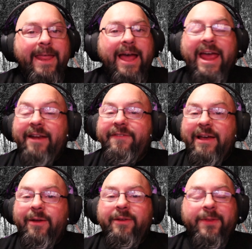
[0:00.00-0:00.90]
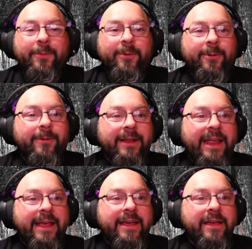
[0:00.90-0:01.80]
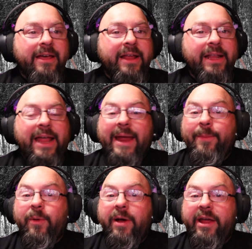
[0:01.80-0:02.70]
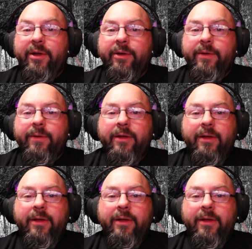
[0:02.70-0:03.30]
I had found through like uh, LimeWire.